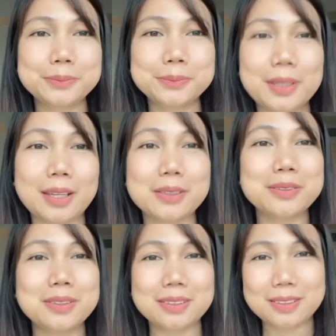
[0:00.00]
Okay,
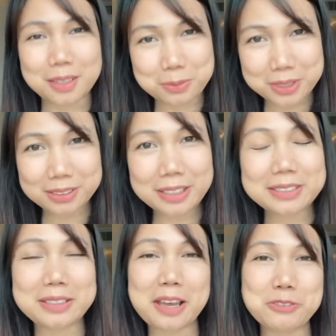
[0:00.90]
I realize
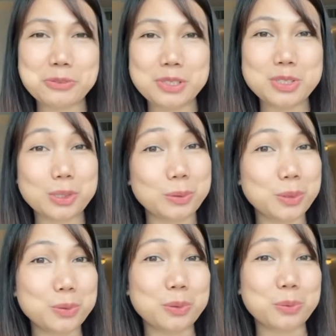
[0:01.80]
that I haven't really shown
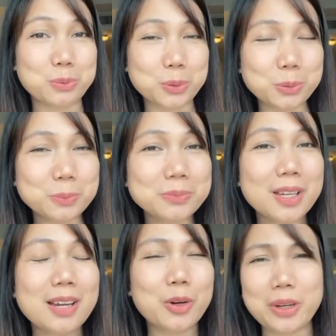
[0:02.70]
you the room,
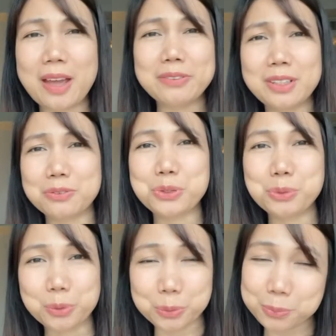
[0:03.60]
or haven't given you
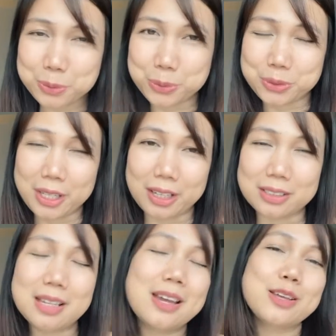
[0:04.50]
a room tour yet,
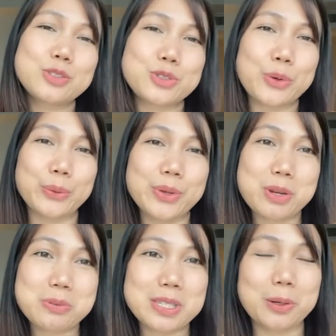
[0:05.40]
so
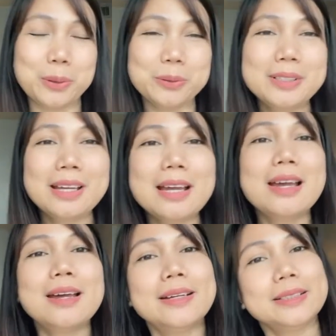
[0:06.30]
here we go.
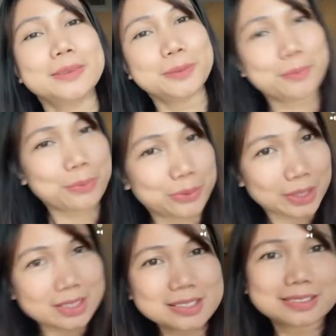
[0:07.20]

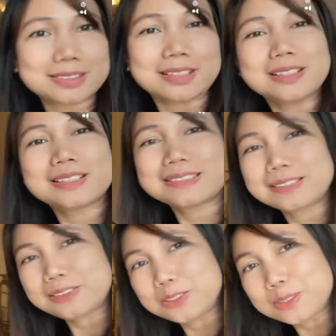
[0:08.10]
This is
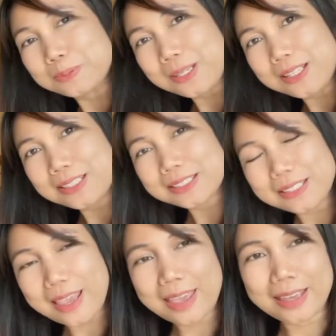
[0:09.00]
Linden Suites,
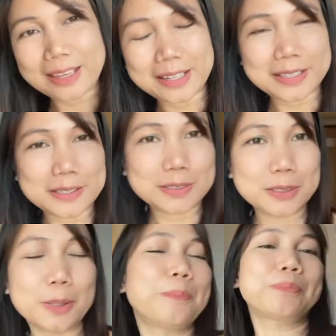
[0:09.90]
and
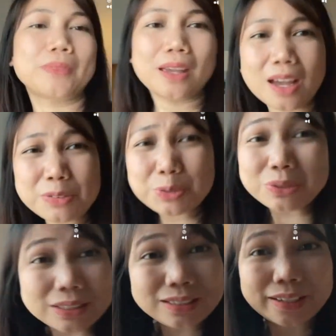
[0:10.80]
I have a
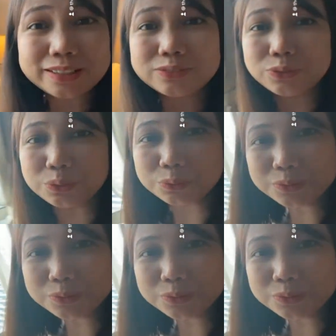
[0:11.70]
really nice view